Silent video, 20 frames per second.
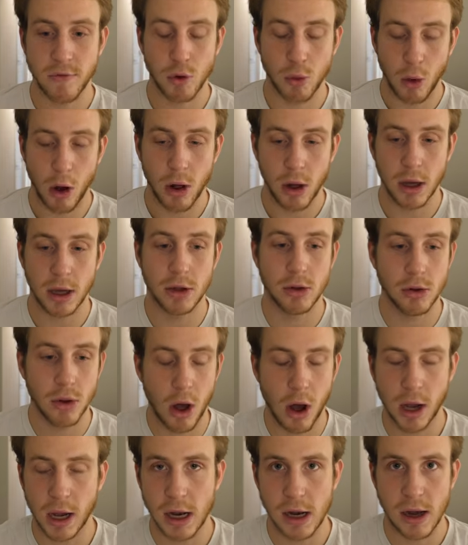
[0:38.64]
you have your
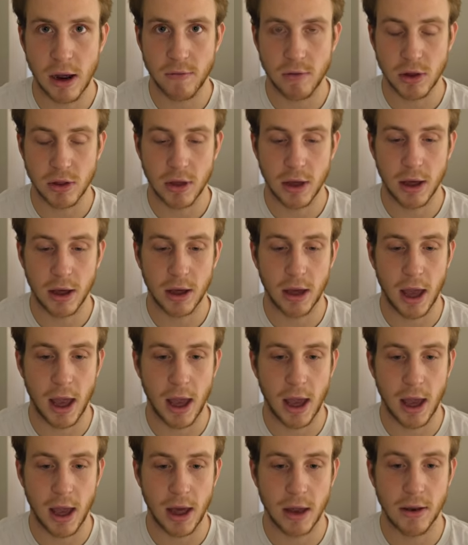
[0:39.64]
wallet, you log in and
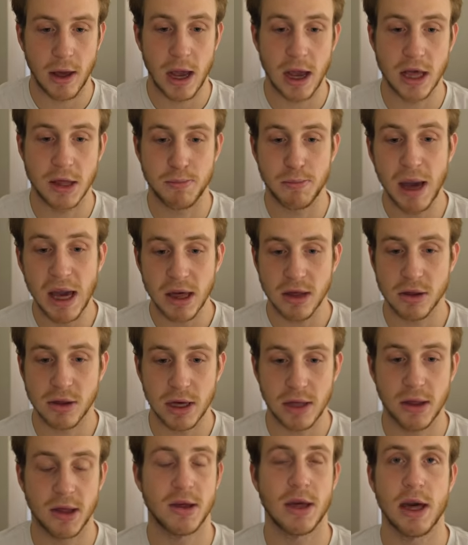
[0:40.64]
everything, and it's
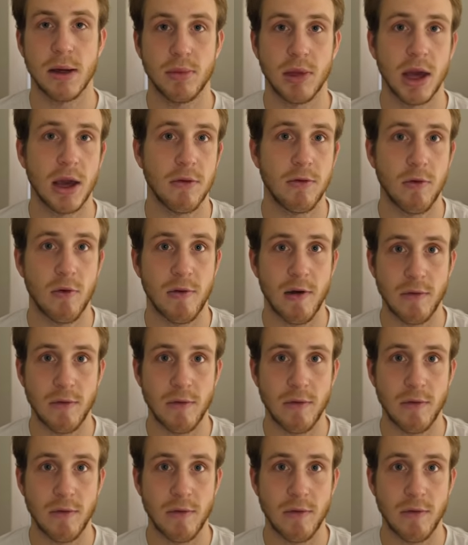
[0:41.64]
basically the same thing.